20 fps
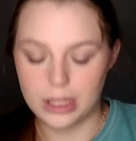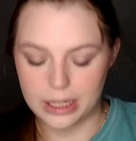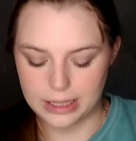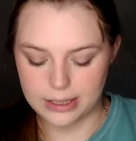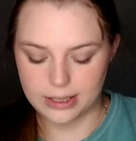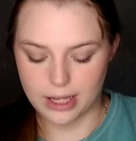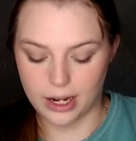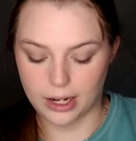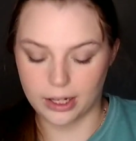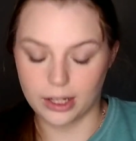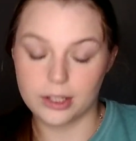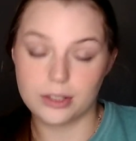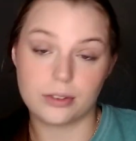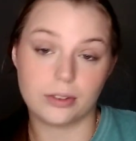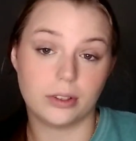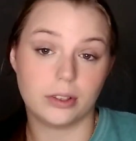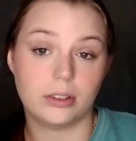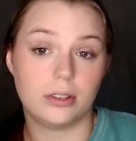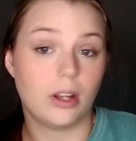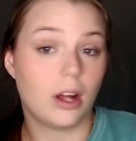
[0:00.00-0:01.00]
setting it's
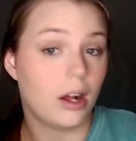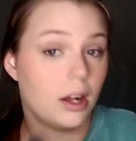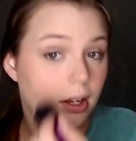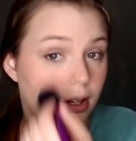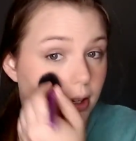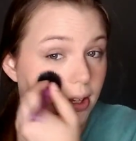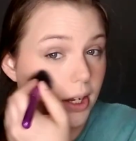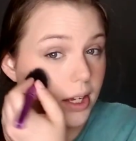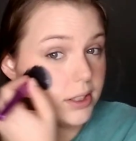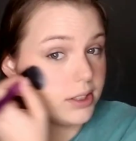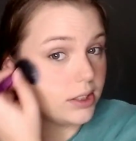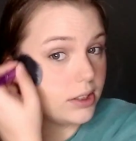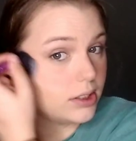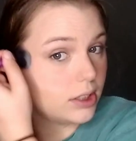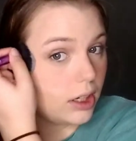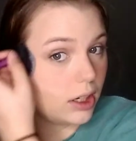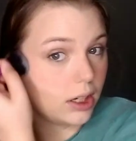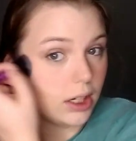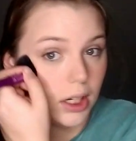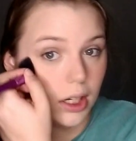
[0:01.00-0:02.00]
really not
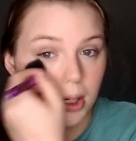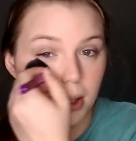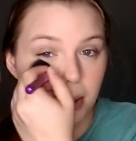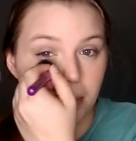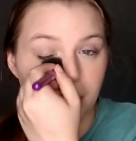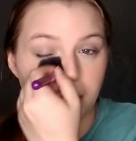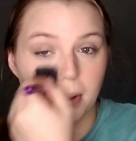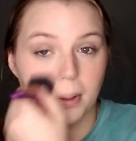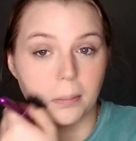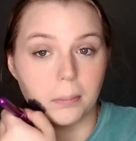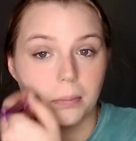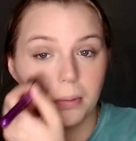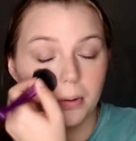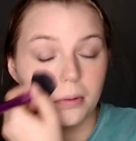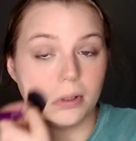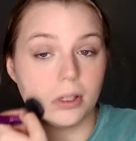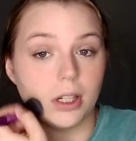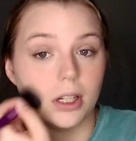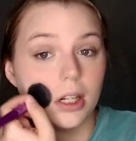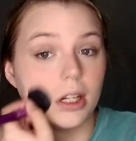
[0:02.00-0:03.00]
necessary, but I'm
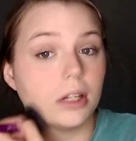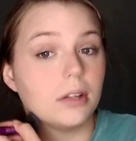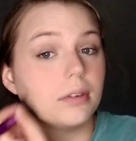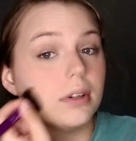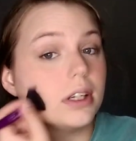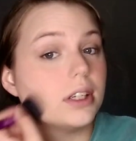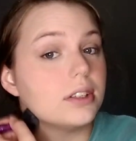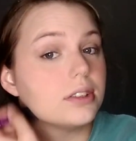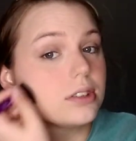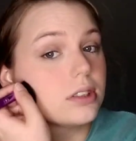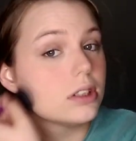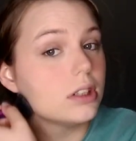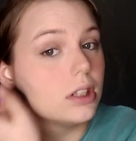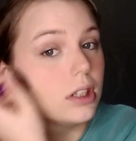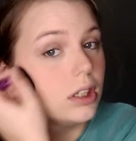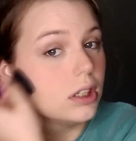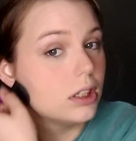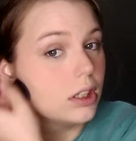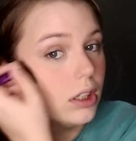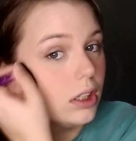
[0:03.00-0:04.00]
doing it anyways,
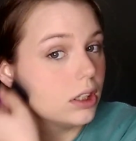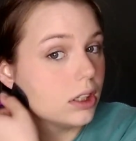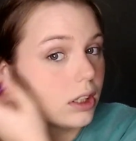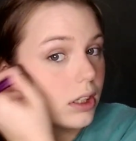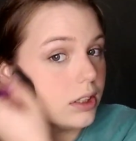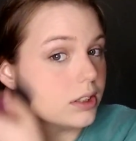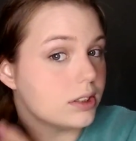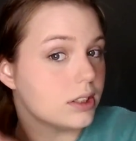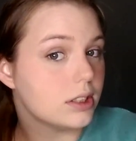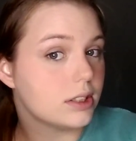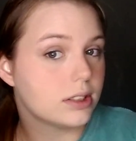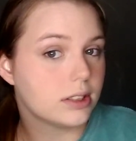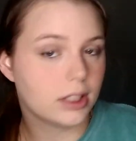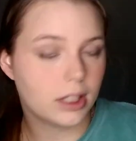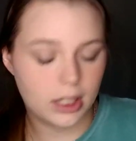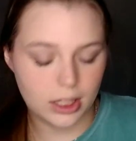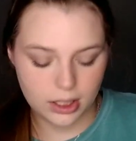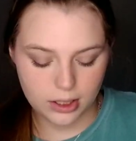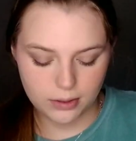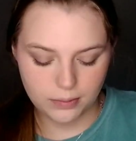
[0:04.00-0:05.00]
because it's
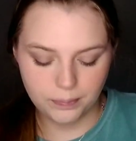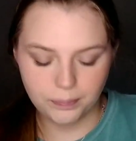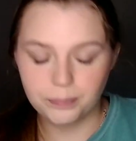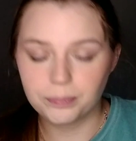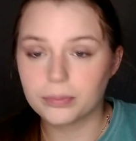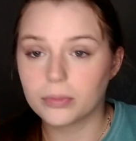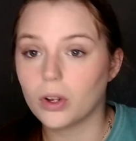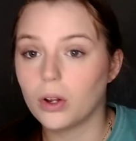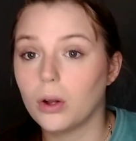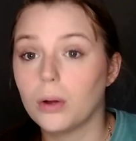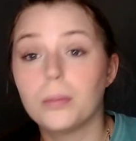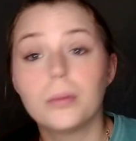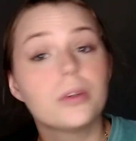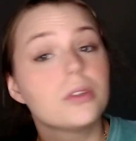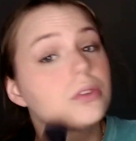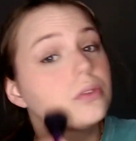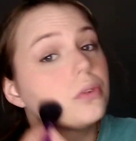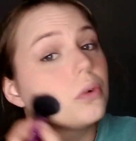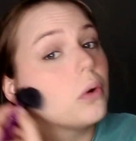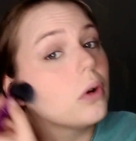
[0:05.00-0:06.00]
like
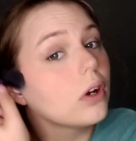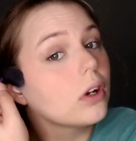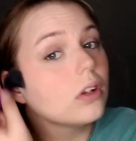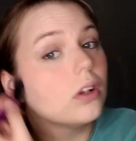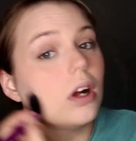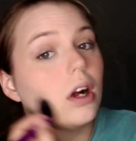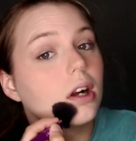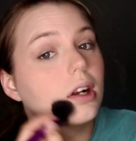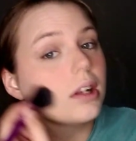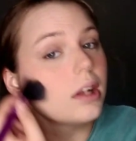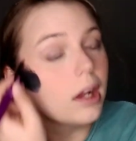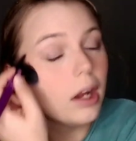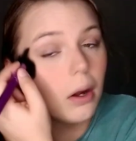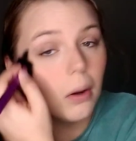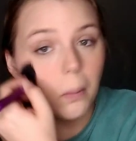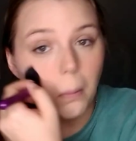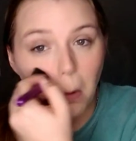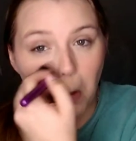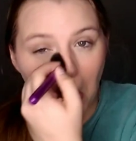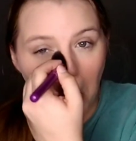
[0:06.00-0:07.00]
almost 4 o'clock
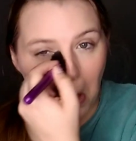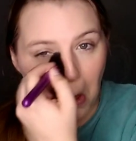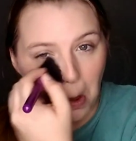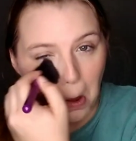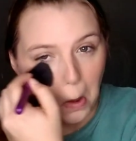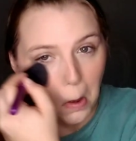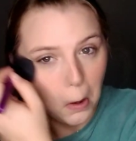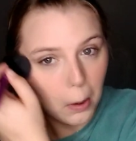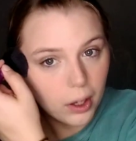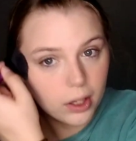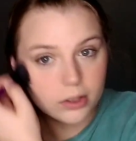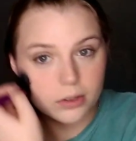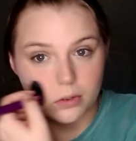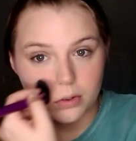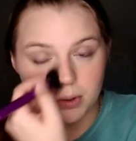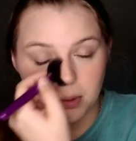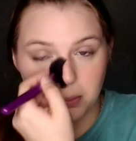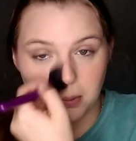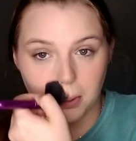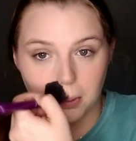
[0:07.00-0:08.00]
now. Because
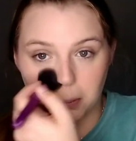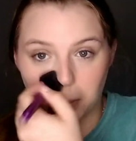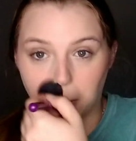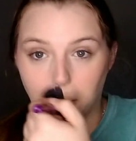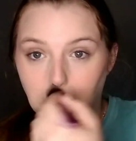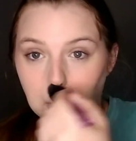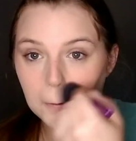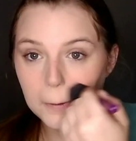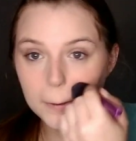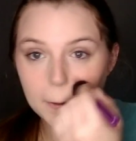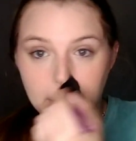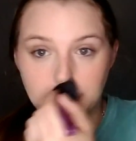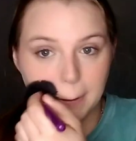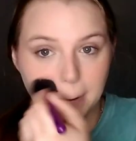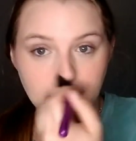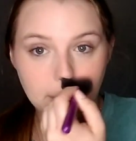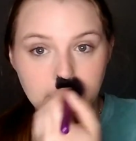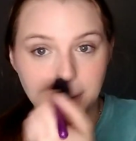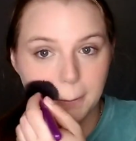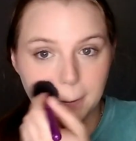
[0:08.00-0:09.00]
once I'm done recording
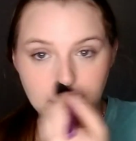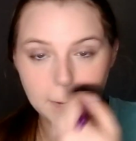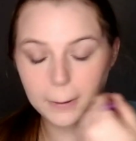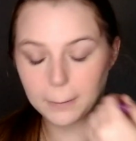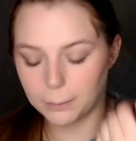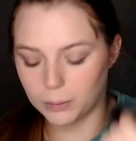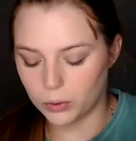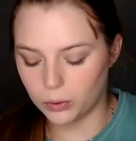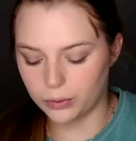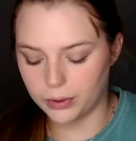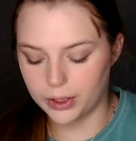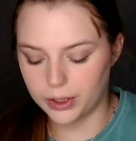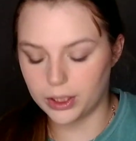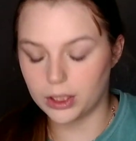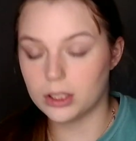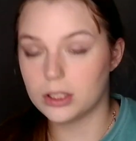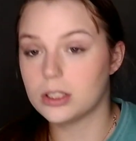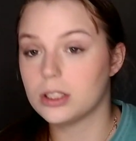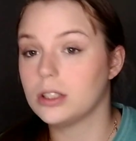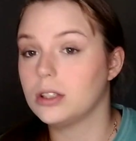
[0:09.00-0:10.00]
this, I'm going
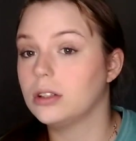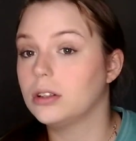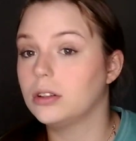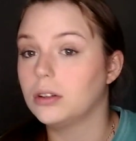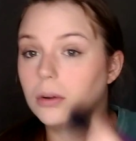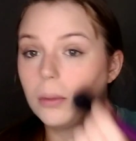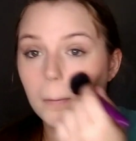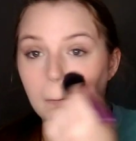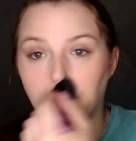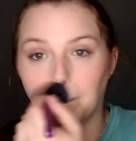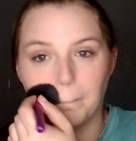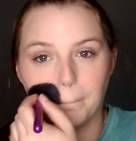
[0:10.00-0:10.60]
to,